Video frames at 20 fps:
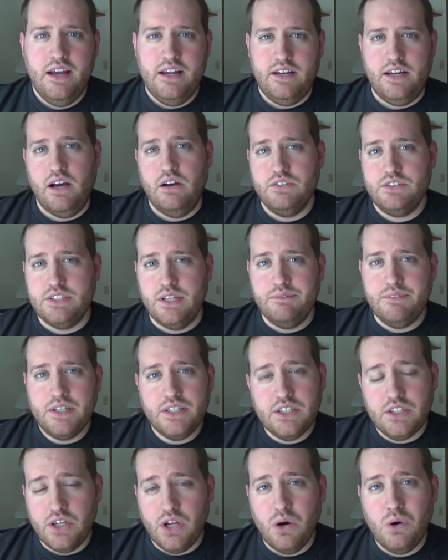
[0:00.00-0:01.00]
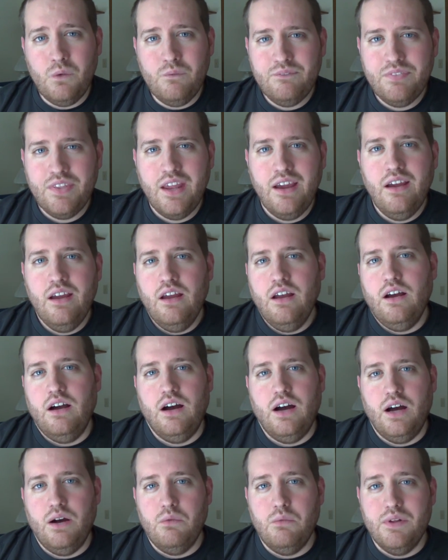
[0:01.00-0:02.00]
Now, something to note,
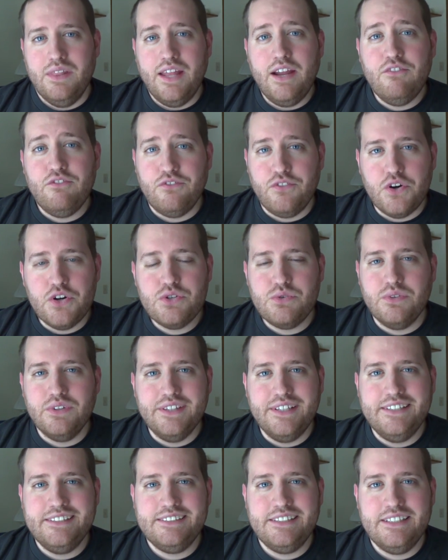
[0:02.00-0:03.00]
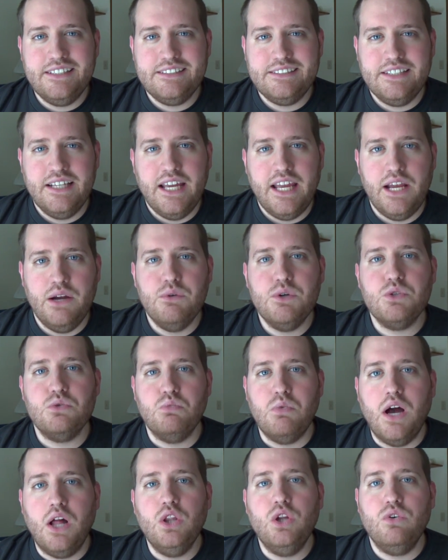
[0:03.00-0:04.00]
when they first released this, it was
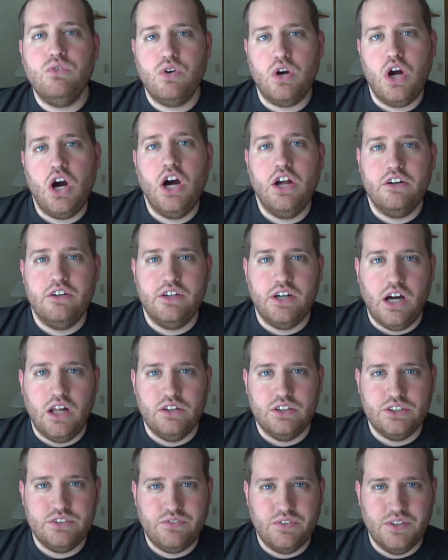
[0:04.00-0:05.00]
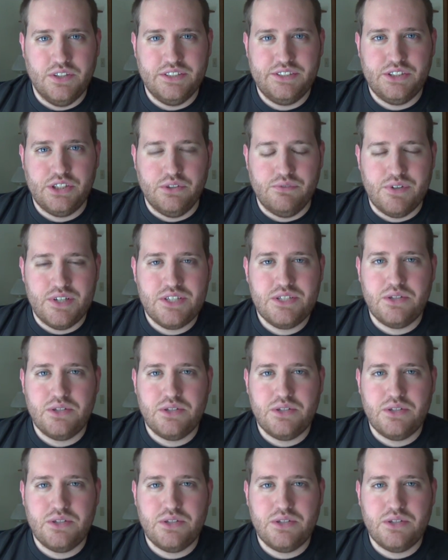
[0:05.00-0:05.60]
well over $100 for the service.